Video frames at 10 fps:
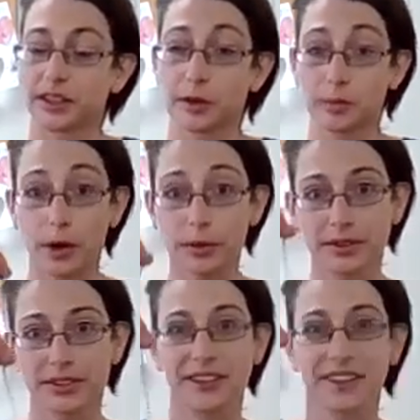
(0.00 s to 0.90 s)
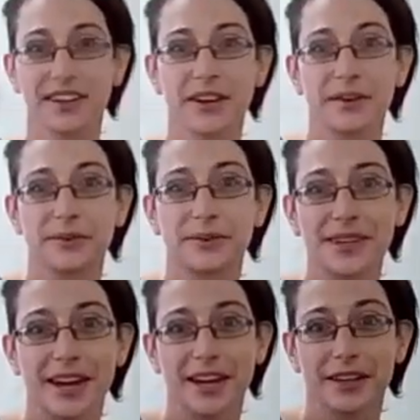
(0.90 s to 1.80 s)
in our poster,
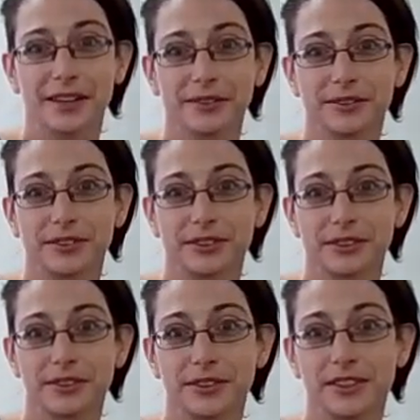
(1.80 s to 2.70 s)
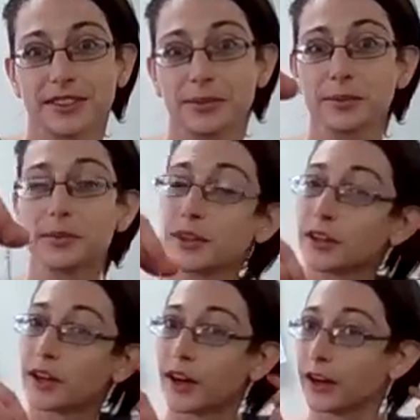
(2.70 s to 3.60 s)
we have, you'll notice some
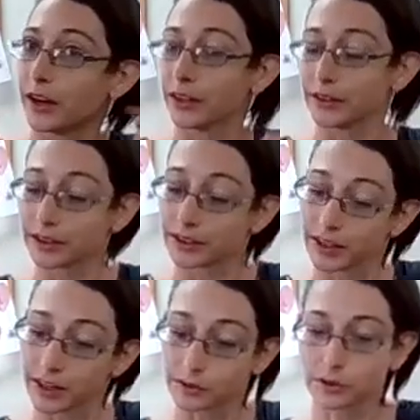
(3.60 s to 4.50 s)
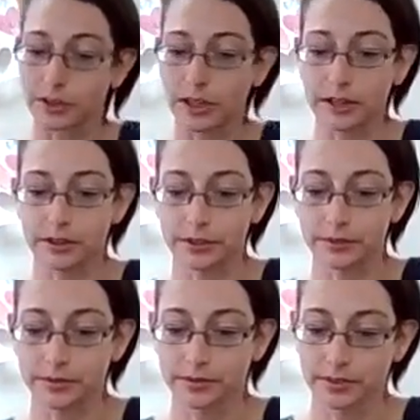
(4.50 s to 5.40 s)
like an extra
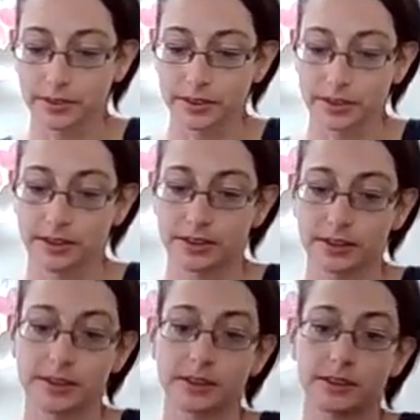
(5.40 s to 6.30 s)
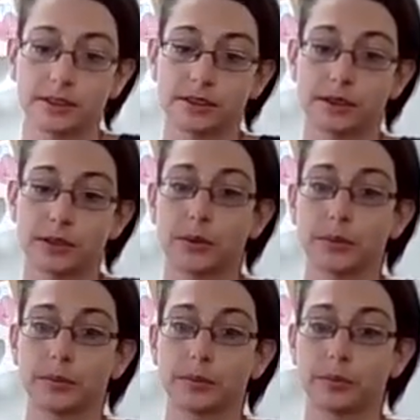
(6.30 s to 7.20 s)
dangle.
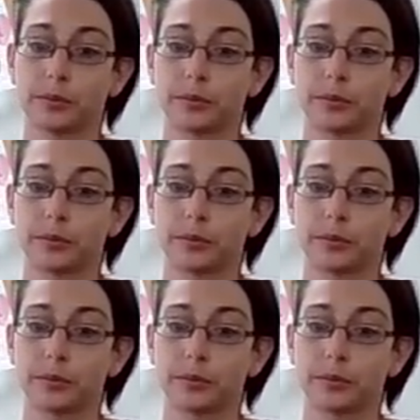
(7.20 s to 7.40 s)
So